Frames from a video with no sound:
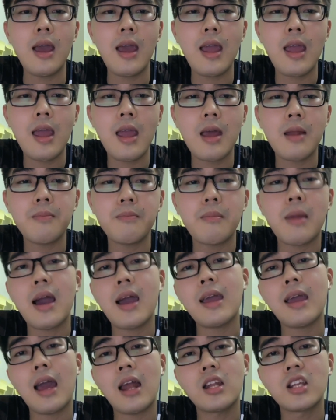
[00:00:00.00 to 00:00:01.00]
And
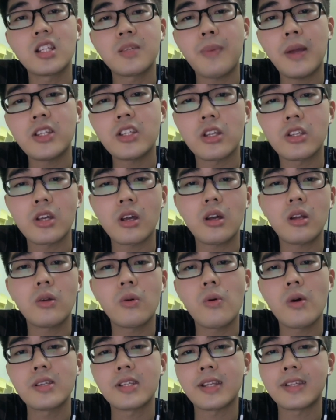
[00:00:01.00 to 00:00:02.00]
my unexpected
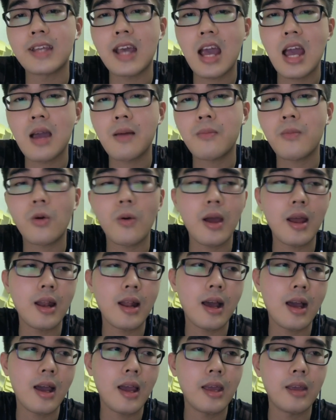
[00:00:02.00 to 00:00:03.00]
turn was a time
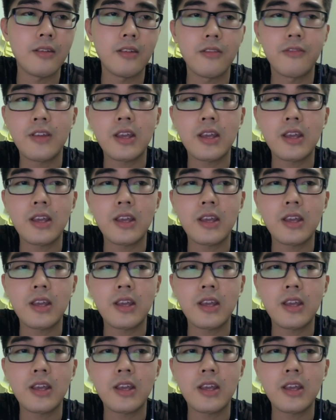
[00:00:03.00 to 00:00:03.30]
when I